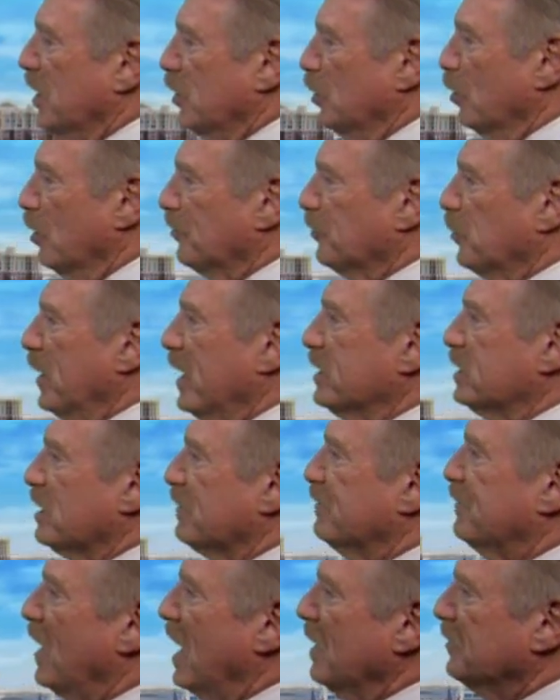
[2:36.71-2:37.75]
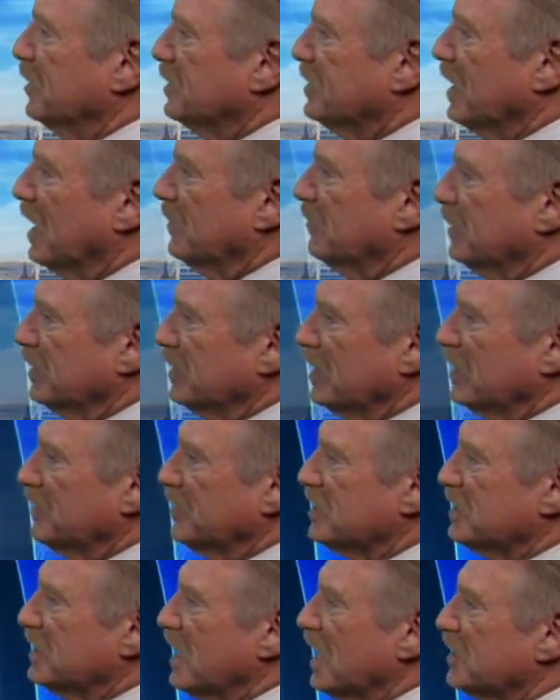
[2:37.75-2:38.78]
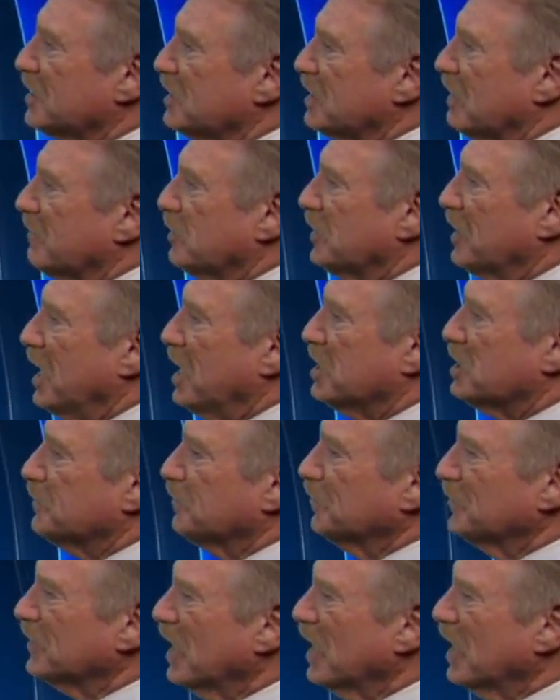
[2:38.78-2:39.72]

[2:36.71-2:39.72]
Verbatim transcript: North winds at 5 to 10. But look at this next seven days.